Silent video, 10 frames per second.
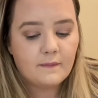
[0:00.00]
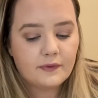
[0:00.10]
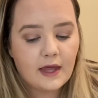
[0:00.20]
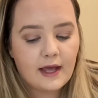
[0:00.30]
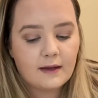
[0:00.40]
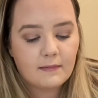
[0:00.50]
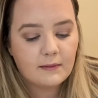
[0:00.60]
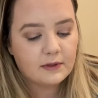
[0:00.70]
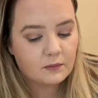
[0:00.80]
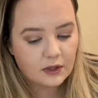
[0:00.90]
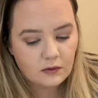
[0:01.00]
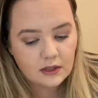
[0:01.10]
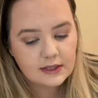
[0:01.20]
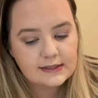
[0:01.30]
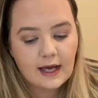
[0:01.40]
Like my blood work
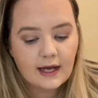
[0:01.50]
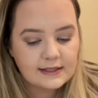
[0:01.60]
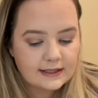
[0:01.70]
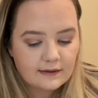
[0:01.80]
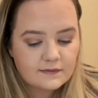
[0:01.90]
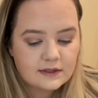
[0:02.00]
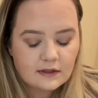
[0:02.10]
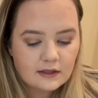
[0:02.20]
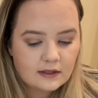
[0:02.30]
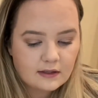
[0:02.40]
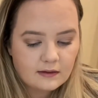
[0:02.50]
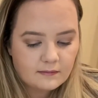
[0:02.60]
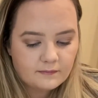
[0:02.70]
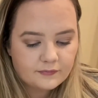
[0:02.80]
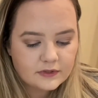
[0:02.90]
orders I had to give to
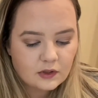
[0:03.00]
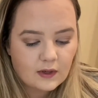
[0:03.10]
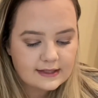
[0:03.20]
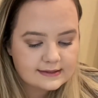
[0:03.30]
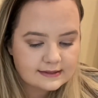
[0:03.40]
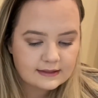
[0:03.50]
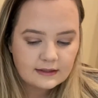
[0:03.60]
Quest.